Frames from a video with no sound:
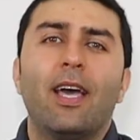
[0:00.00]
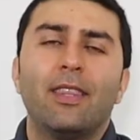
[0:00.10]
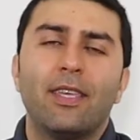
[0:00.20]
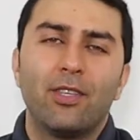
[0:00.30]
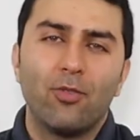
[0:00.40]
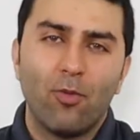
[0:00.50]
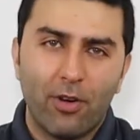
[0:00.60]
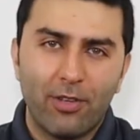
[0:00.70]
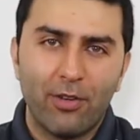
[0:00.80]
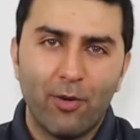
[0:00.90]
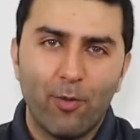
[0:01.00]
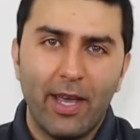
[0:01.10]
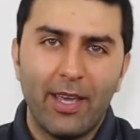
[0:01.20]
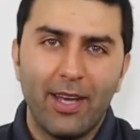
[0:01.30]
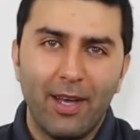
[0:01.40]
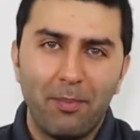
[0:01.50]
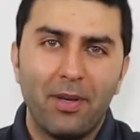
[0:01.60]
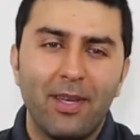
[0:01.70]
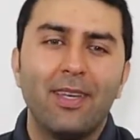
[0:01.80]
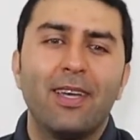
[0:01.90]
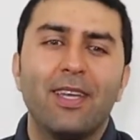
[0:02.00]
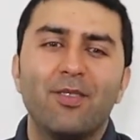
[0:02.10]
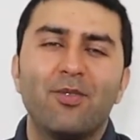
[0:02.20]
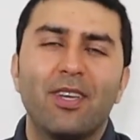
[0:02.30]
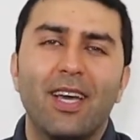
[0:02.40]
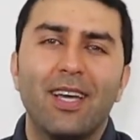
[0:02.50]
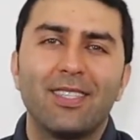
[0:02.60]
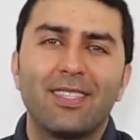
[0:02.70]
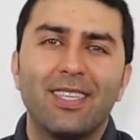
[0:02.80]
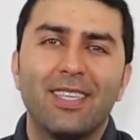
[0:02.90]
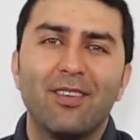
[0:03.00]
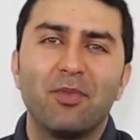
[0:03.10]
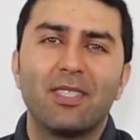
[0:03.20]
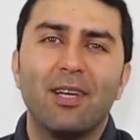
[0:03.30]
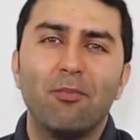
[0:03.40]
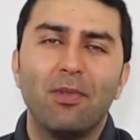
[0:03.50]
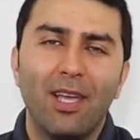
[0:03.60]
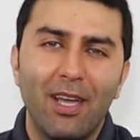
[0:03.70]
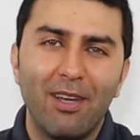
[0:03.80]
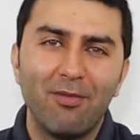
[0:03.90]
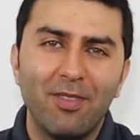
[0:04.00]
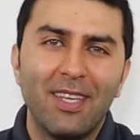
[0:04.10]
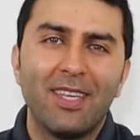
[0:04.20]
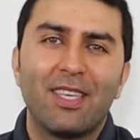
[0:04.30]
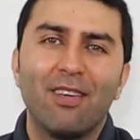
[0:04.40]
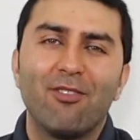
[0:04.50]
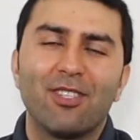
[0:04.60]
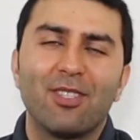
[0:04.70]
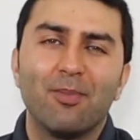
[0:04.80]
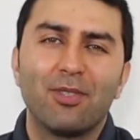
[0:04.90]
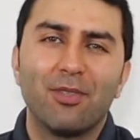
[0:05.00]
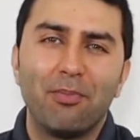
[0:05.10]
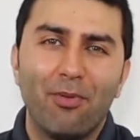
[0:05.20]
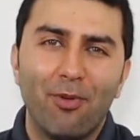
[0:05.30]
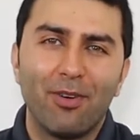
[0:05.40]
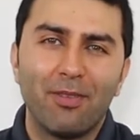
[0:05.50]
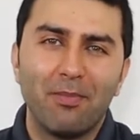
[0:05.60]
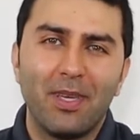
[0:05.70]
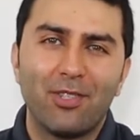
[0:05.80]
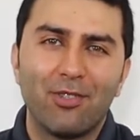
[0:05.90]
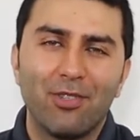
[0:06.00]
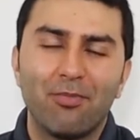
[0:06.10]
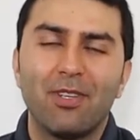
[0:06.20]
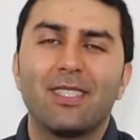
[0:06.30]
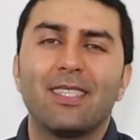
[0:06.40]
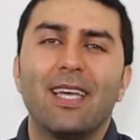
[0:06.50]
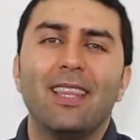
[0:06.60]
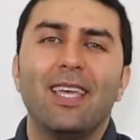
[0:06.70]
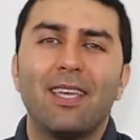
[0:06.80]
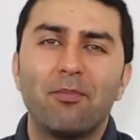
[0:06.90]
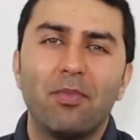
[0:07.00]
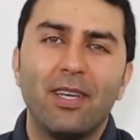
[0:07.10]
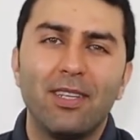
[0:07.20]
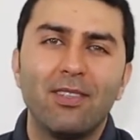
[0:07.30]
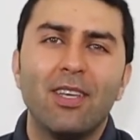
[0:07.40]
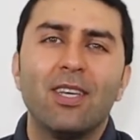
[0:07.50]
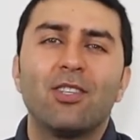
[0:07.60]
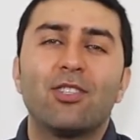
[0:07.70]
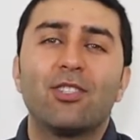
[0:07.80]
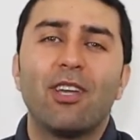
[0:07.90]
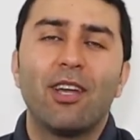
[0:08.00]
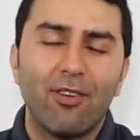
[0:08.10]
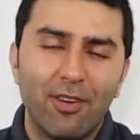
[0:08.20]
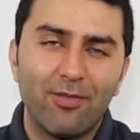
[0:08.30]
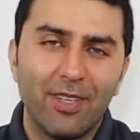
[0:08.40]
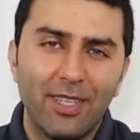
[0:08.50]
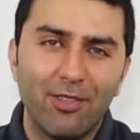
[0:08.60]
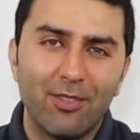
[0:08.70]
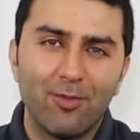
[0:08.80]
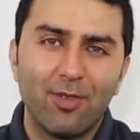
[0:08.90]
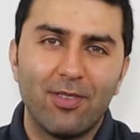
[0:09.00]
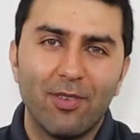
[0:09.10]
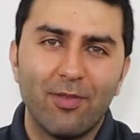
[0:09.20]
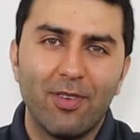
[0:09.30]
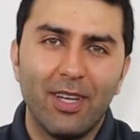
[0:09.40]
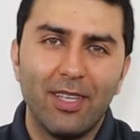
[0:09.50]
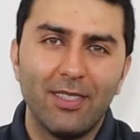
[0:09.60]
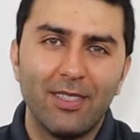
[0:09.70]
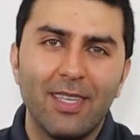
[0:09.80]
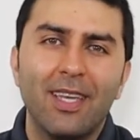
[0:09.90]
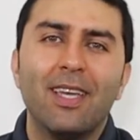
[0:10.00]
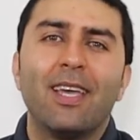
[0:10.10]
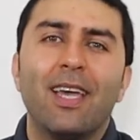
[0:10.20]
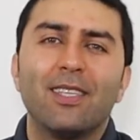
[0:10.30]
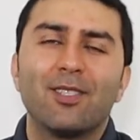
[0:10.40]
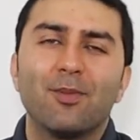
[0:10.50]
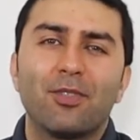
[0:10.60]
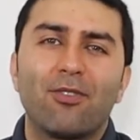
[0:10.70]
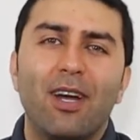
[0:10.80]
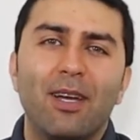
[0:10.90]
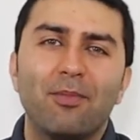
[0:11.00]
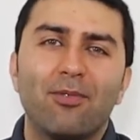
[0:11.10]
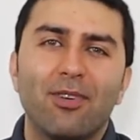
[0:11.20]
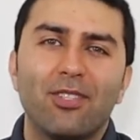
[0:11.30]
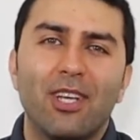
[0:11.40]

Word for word: and then you work your way up. And if you guys can give me some love, give us some support, make sure you press that like button, share our videos with your friends, and subscribe to our